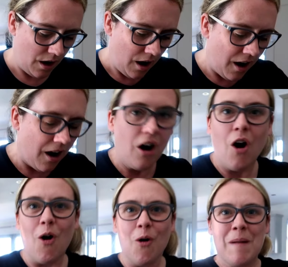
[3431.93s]

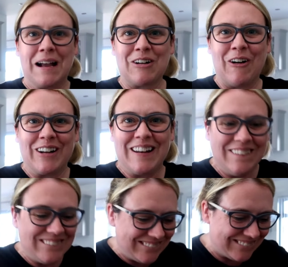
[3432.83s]
Oh my
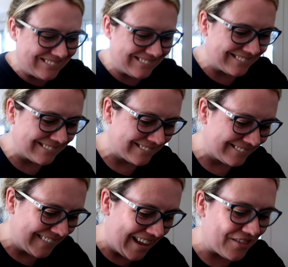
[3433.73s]

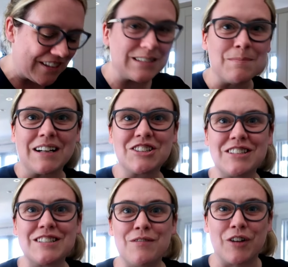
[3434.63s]
god. This
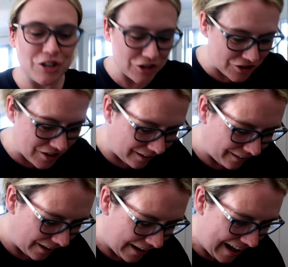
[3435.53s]
matches the first.
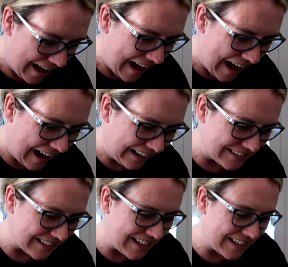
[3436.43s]

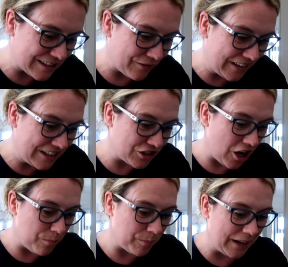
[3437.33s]
And it is a finished
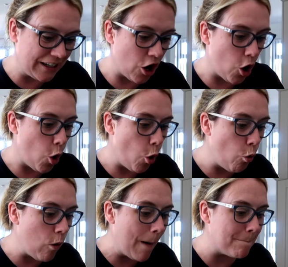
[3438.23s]
copy.
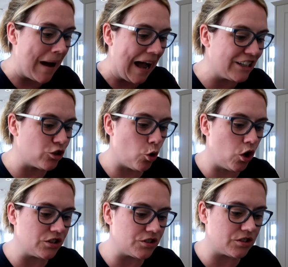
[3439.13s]
Oh my
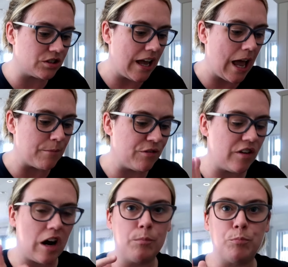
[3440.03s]
god. Emma
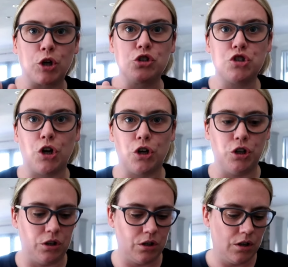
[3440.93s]
Fair Book
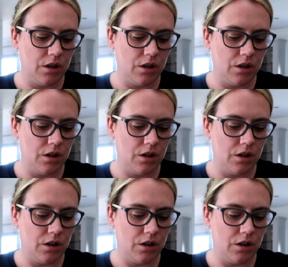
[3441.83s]
2.